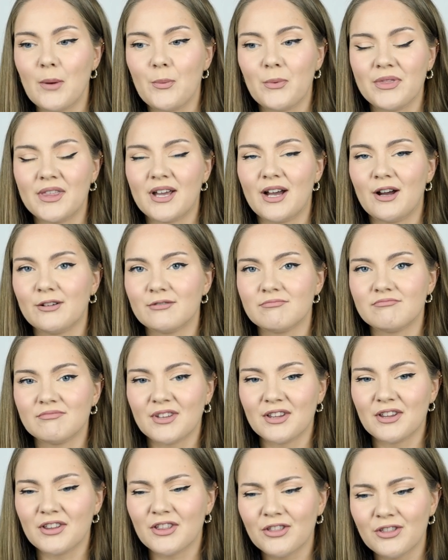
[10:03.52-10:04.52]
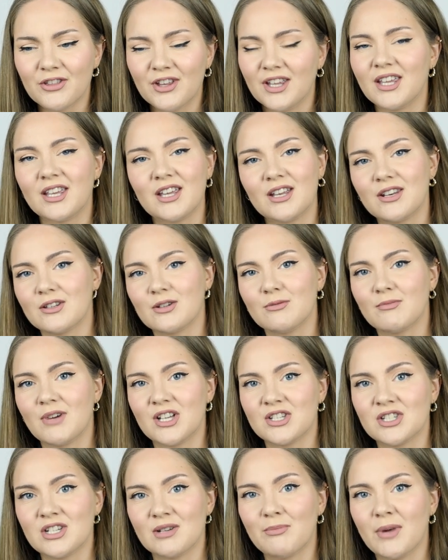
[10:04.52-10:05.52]
up without thinking too
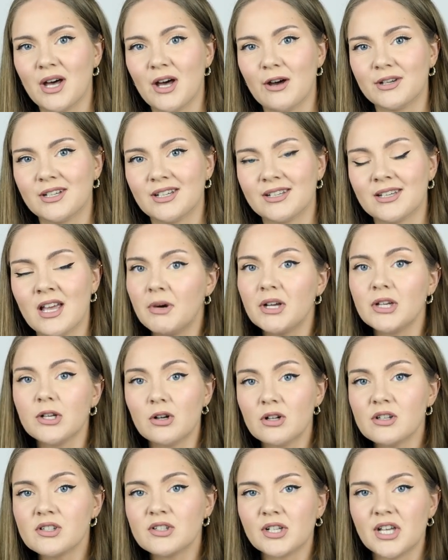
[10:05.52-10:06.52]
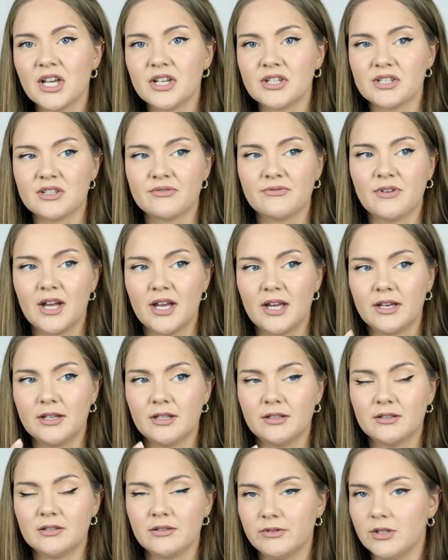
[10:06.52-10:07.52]
much about it. But you also can just
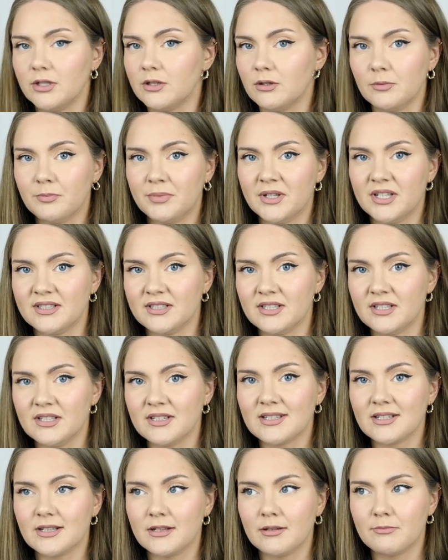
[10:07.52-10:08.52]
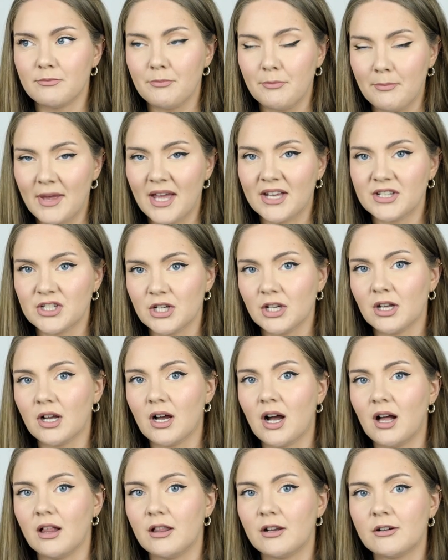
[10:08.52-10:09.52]
find individual pieces in matching
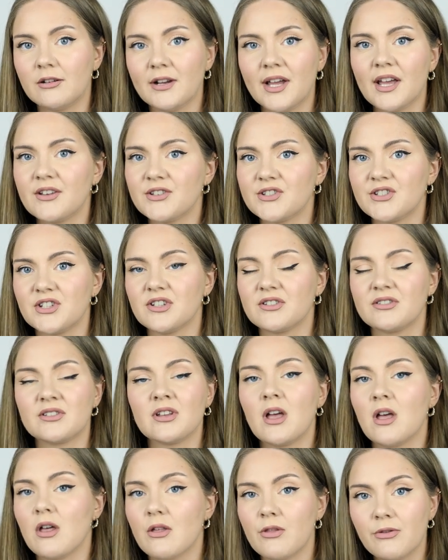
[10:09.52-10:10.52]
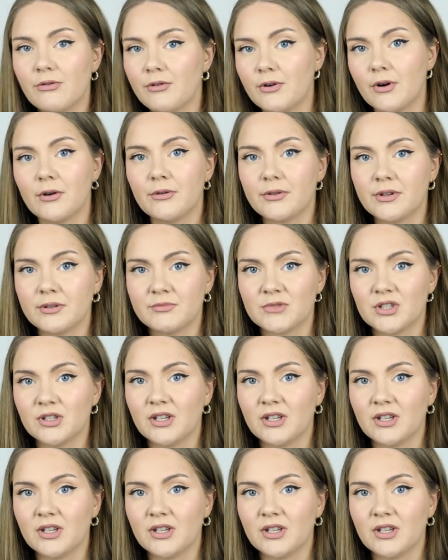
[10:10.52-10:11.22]
color and just throw them